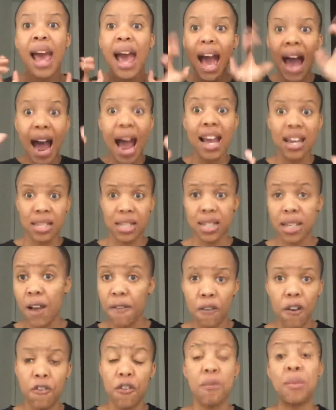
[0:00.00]
I
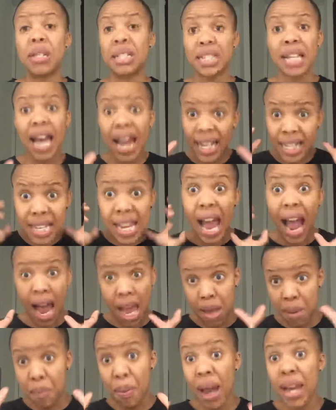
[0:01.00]
suffer from anxiety.
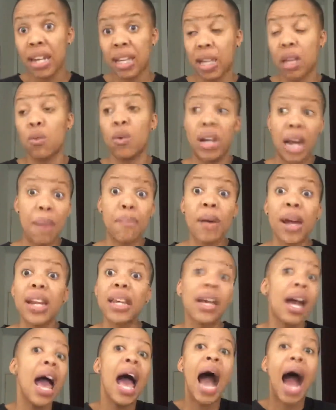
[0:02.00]
I panic, and when I
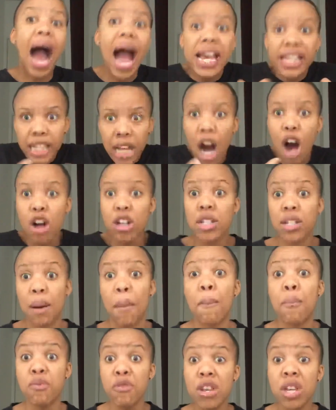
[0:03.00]
panic, I can't
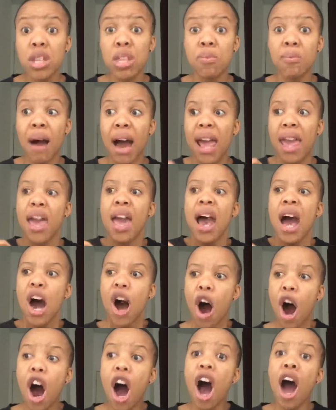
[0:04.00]
breathe. My
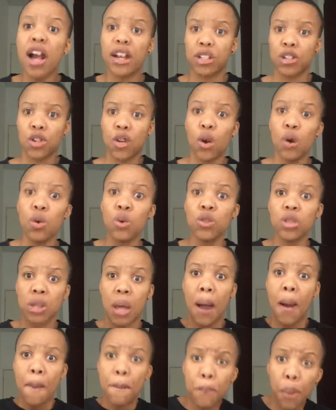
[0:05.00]
heart goes
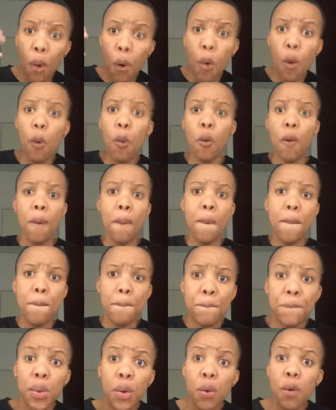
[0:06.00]

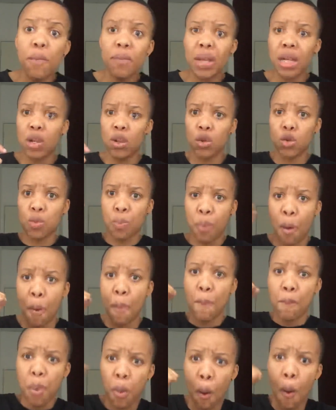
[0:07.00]
boom, boom, then it goes boom,
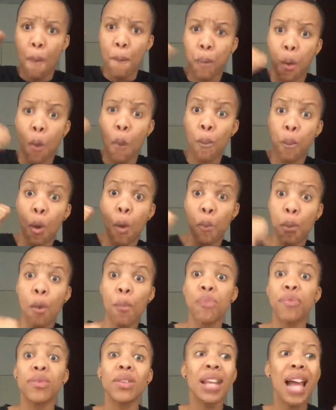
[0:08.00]
boom, boom, boom, boom.
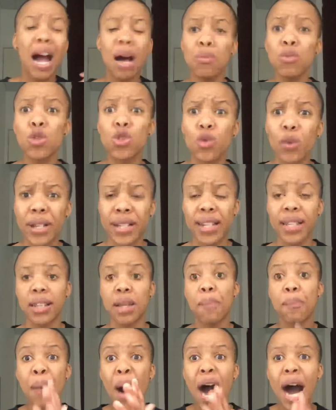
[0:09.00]
I'm sweating the
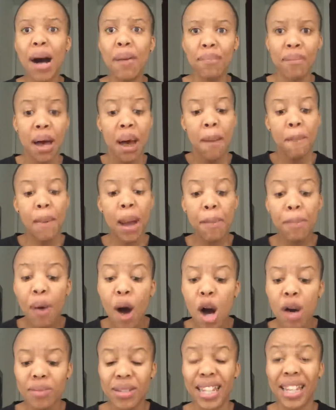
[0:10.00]
palm. My
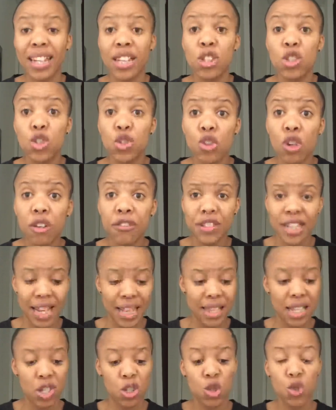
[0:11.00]
palms are getting softer
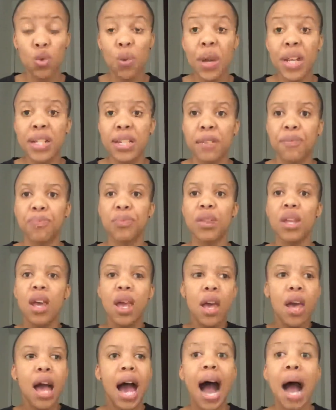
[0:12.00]
and they're sweaty.
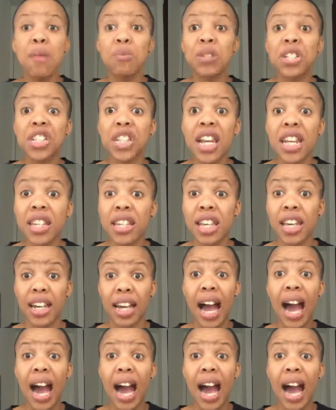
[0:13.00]
I'm shaking.